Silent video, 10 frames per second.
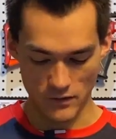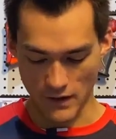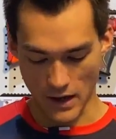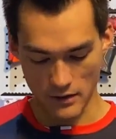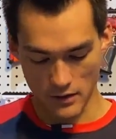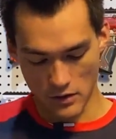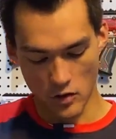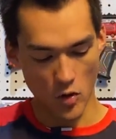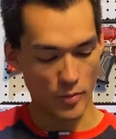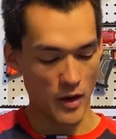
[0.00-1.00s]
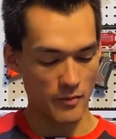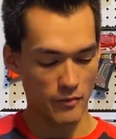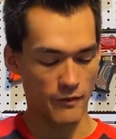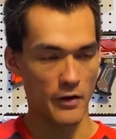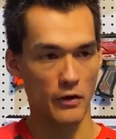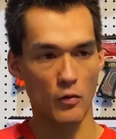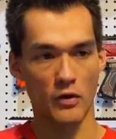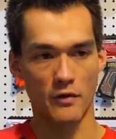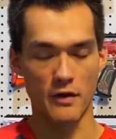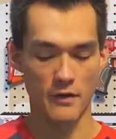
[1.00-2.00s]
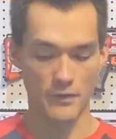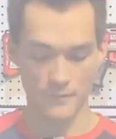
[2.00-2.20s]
you've got no problem firing one or the other.